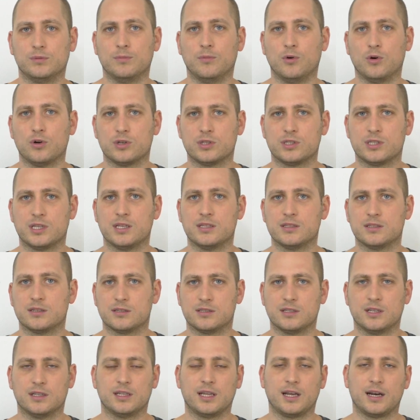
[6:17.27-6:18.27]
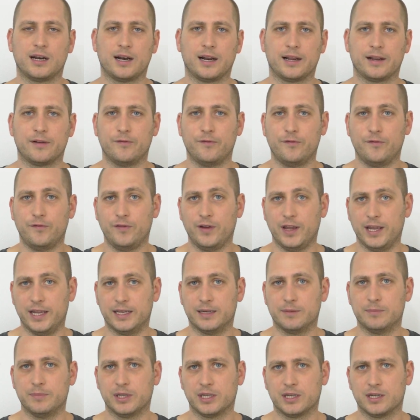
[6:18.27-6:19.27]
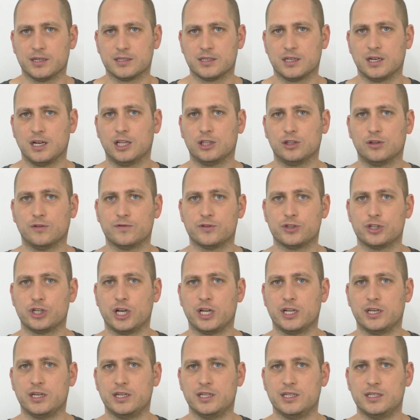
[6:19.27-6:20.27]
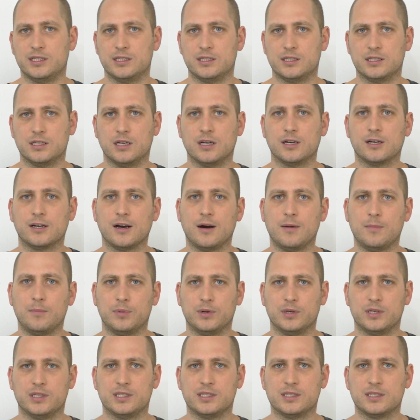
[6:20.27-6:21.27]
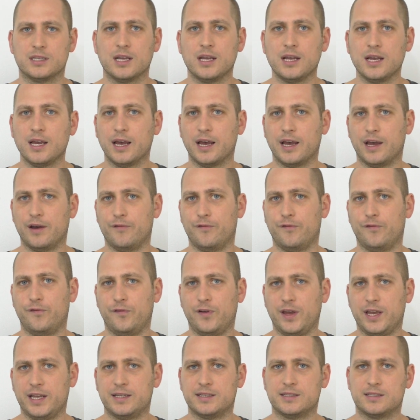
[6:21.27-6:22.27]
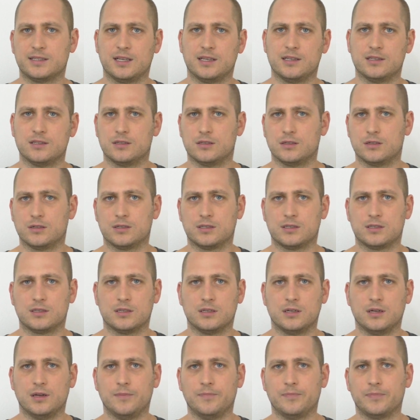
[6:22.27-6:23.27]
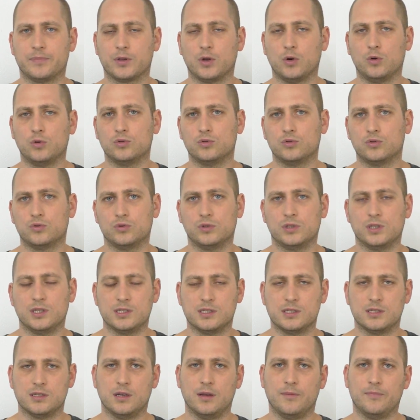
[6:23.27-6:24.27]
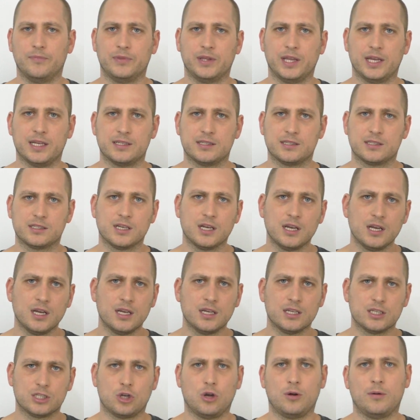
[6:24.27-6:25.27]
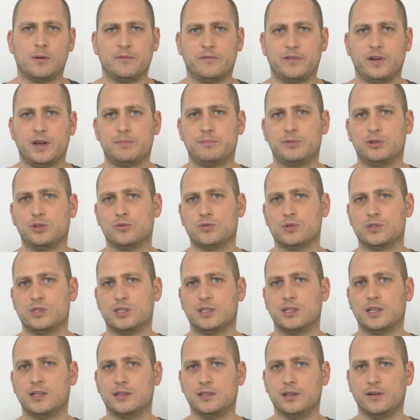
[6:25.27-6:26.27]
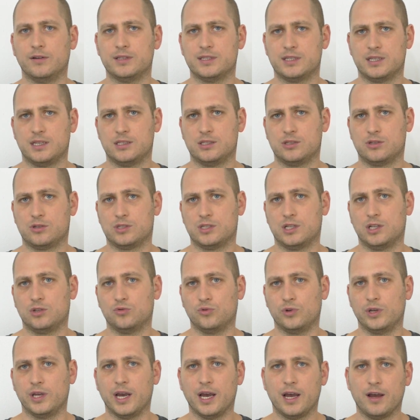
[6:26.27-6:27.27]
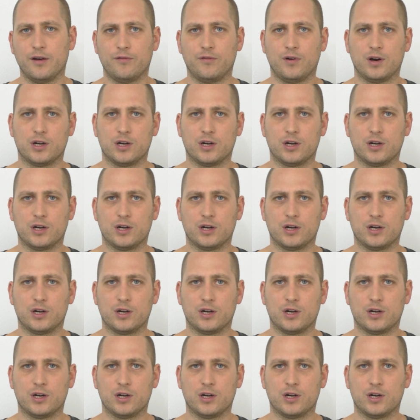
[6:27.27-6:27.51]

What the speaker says: more sensors that are like fake, because a lot of Chinese companies have fake sensors onto these tests. So I'm happy to see that the sensors that we have